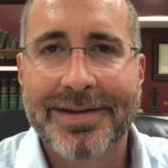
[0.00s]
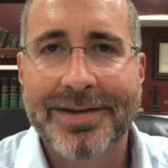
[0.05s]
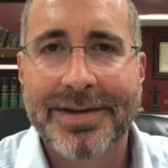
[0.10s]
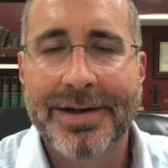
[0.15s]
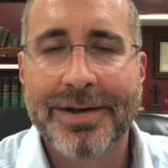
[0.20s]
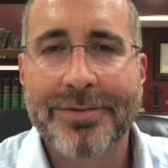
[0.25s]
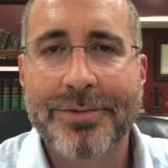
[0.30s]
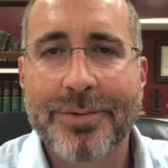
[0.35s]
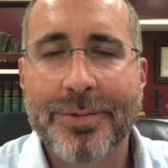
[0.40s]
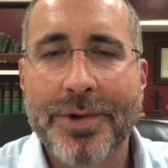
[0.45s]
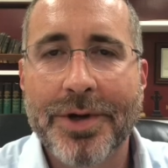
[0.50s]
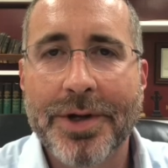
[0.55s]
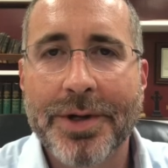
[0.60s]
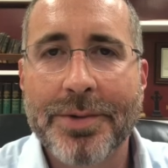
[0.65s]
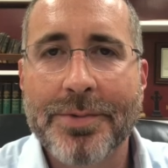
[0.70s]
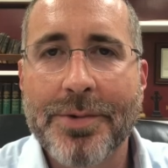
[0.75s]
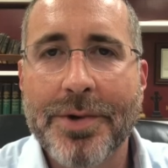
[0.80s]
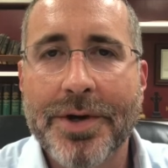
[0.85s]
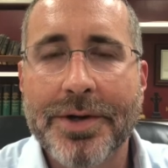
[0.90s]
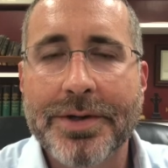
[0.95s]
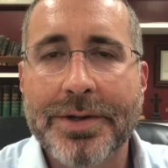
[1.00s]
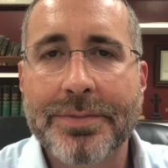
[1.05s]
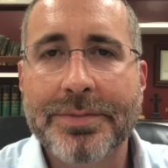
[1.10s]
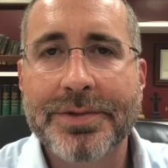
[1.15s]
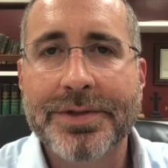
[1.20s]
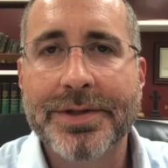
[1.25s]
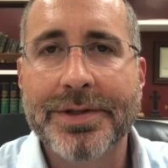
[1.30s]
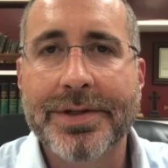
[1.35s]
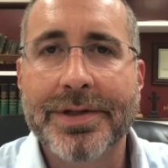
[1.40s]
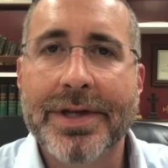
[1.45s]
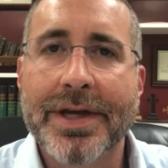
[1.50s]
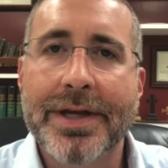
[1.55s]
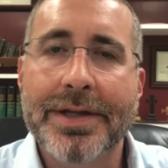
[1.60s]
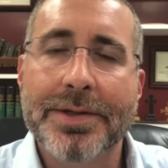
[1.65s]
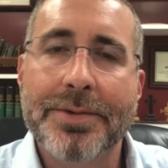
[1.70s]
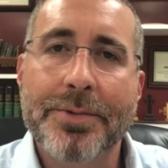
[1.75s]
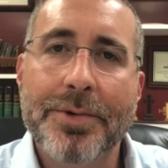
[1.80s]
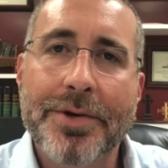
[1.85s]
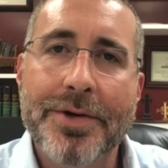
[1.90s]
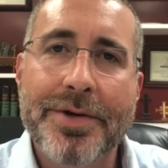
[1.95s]
Everyone, and welcome to the
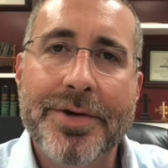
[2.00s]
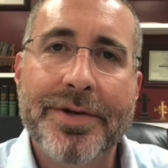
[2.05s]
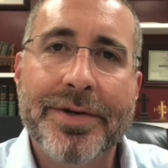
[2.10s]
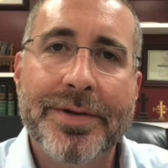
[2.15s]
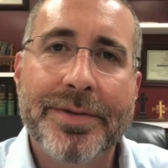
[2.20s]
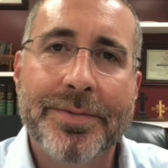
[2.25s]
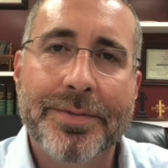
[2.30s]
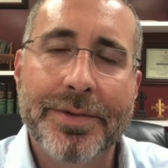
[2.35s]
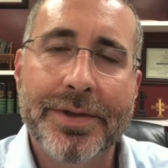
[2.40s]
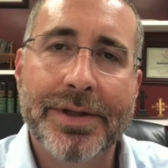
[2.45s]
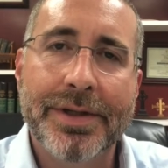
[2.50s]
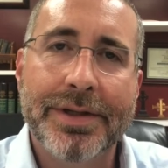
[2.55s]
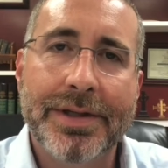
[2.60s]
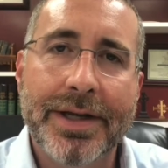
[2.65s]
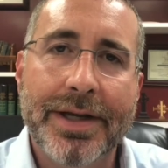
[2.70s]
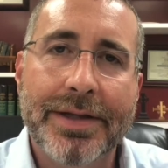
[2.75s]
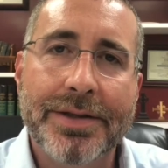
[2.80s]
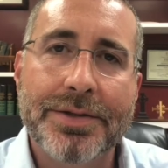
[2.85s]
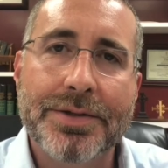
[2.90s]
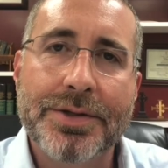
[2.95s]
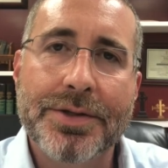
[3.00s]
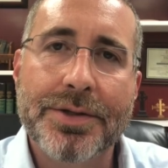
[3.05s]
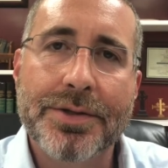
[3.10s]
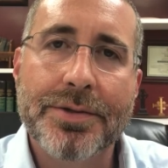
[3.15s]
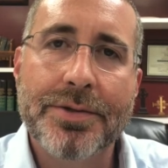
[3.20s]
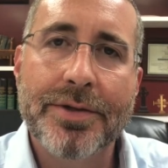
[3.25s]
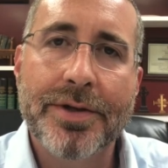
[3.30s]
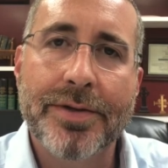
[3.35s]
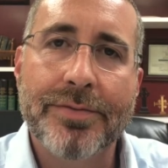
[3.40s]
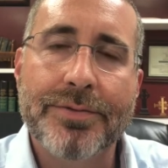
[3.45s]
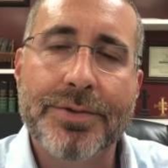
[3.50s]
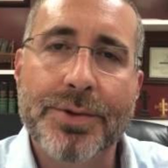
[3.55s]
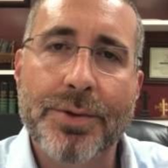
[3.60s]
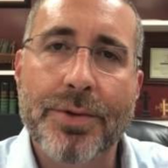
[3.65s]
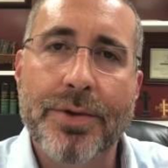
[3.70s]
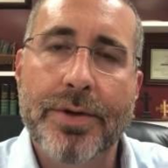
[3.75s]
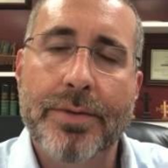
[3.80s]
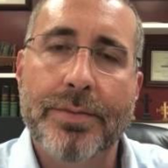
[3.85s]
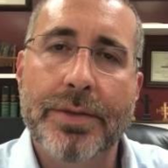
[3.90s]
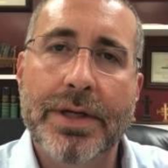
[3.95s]
Daily Word. Really glad that you have
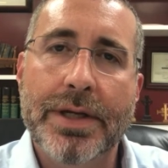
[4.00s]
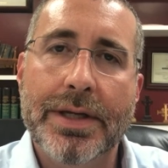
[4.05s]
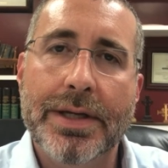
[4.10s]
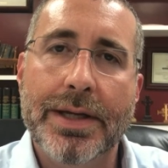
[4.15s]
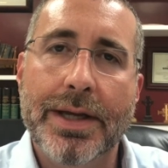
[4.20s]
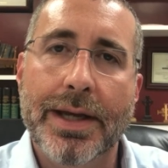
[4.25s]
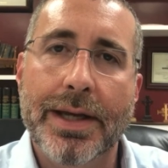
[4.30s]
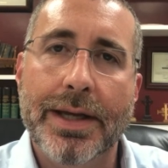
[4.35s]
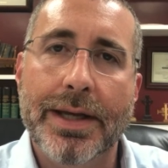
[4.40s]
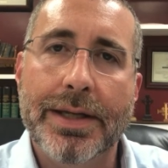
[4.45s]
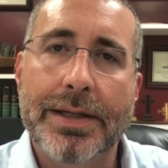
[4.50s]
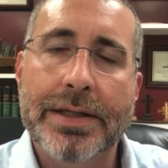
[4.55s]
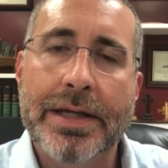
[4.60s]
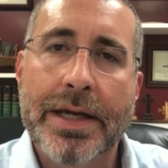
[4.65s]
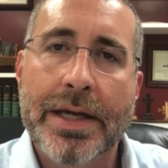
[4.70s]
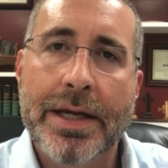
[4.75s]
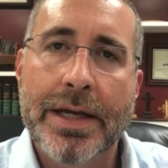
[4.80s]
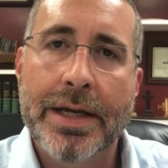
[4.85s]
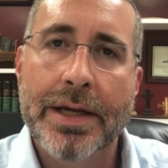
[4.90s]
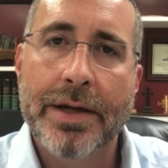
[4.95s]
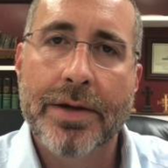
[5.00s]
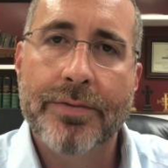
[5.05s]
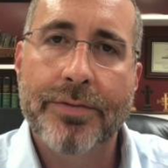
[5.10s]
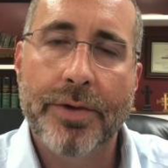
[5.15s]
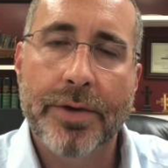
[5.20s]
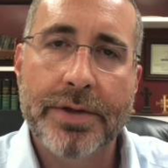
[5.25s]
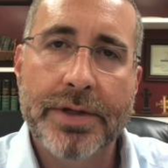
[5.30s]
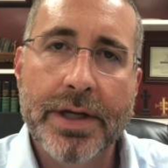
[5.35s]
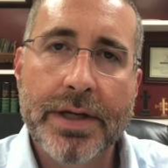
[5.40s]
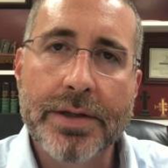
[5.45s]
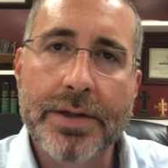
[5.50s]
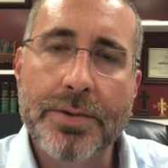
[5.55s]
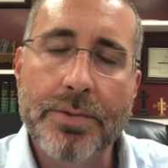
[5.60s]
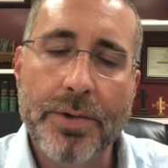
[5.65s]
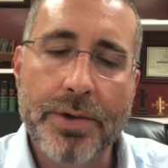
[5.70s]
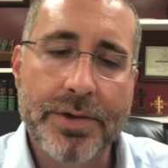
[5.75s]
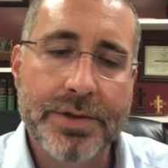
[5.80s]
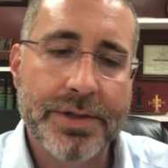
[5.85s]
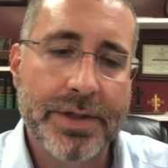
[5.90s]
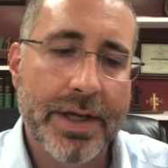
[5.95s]
joined me. And for our Daily
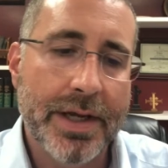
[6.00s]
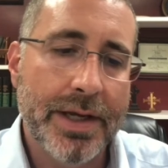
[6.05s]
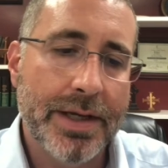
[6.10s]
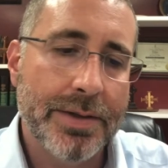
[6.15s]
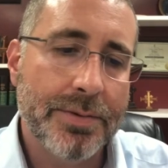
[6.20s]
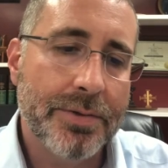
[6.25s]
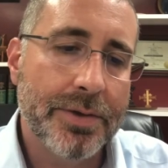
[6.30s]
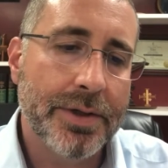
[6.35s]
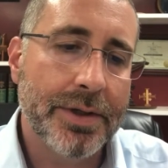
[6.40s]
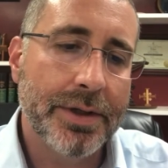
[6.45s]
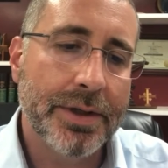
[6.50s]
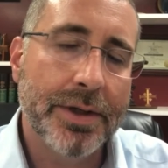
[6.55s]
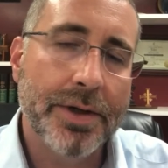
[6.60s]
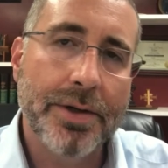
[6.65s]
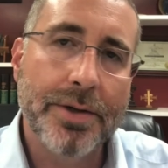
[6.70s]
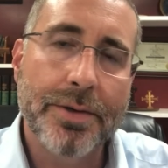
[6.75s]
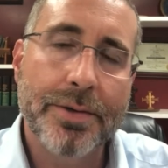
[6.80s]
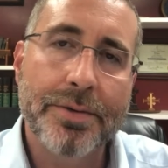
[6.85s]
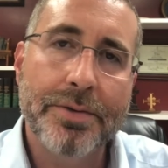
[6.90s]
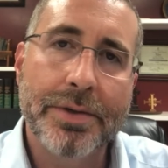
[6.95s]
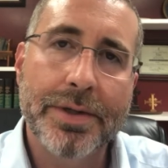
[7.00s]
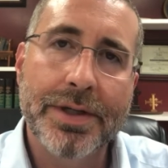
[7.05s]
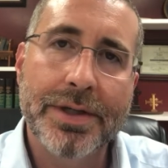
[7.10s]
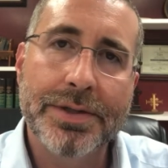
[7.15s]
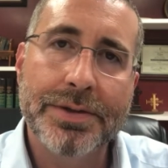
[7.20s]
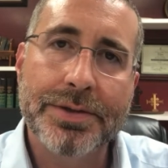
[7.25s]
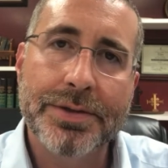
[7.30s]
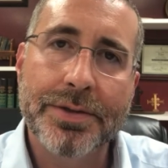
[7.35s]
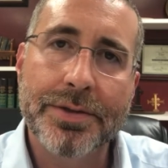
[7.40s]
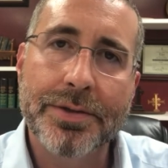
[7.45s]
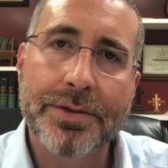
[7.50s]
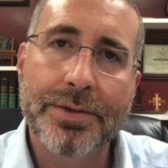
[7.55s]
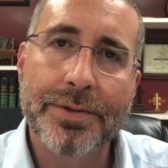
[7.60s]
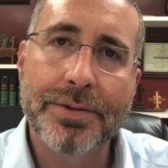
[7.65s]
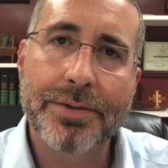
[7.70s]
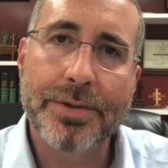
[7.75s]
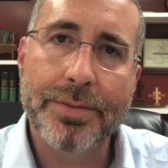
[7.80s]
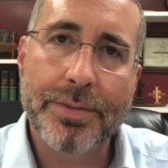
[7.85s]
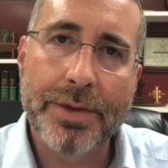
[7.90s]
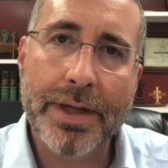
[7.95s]
Word today, we're going to go into
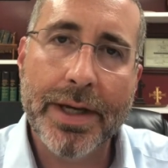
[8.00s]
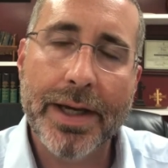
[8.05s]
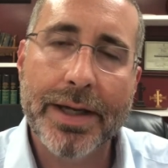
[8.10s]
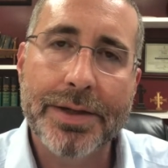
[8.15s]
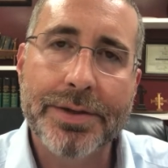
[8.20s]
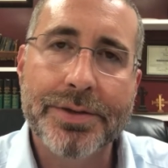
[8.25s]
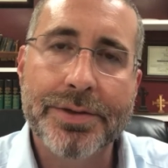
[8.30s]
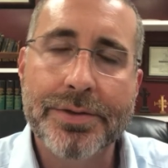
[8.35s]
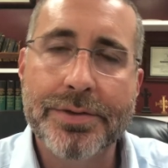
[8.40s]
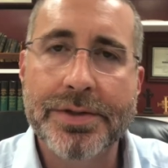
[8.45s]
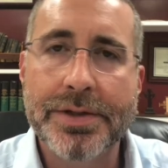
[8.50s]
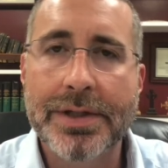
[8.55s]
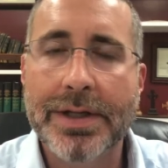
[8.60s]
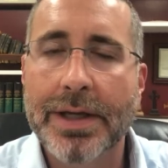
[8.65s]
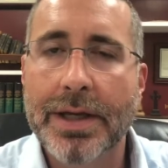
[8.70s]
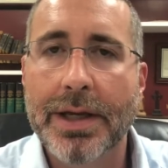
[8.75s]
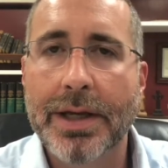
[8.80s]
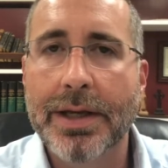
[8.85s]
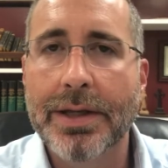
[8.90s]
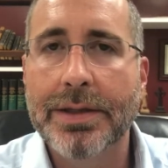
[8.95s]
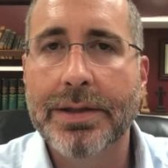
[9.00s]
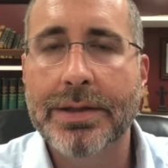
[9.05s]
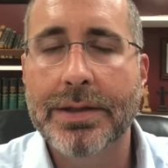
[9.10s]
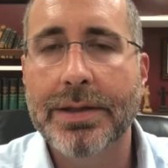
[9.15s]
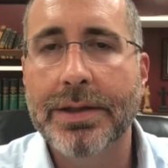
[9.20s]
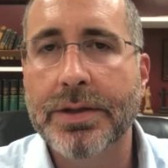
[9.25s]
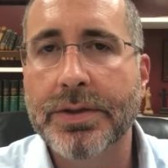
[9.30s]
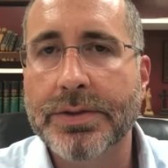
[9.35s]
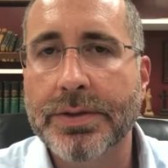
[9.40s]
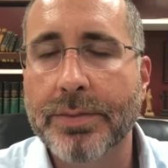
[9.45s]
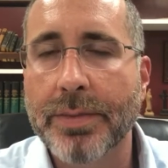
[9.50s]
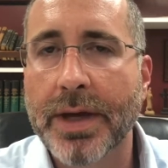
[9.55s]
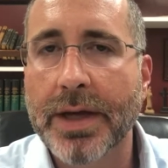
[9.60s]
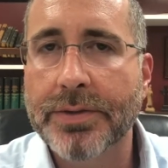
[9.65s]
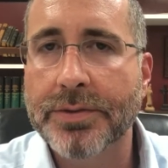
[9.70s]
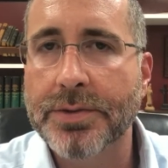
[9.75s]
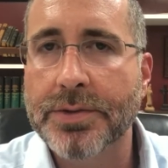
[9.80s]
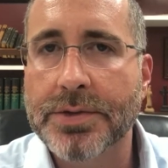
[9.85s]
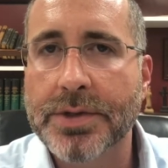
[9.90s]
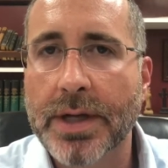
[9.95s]
the Beatitudes again, into
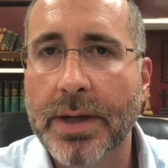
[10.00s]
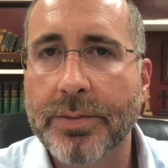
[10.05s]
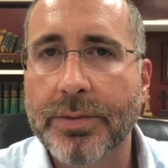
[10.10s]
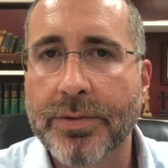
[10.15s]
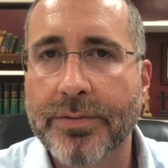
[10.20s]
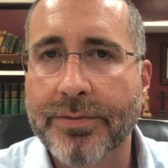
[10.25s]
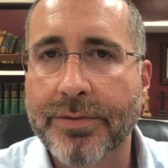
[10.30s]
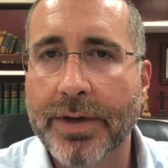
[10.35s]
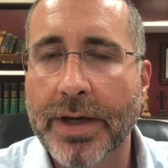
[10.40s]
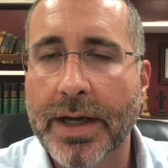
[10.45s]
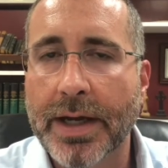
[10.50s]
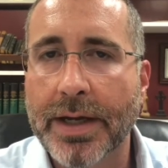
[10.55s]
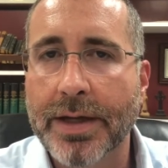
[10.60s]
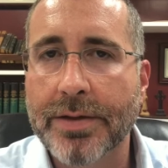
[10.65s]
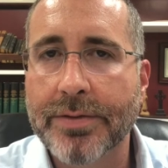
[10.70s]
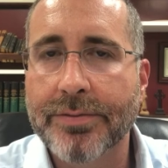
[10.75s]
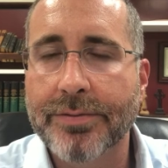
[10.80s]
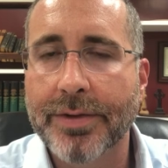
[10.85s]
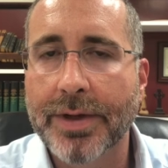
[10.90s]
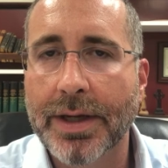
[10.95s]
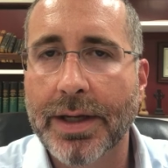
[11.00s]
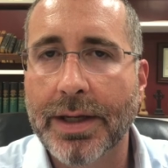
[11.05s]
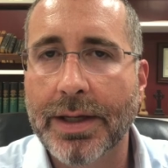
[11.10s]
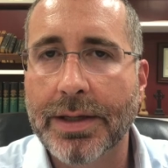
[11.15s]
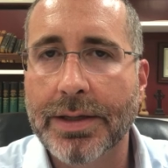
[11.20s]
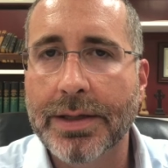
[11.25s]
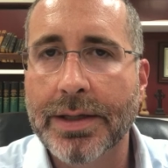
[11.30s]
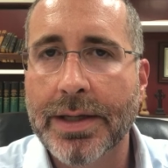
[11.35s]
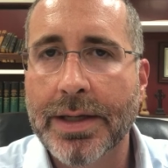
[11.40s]
Matthew chapter 5, and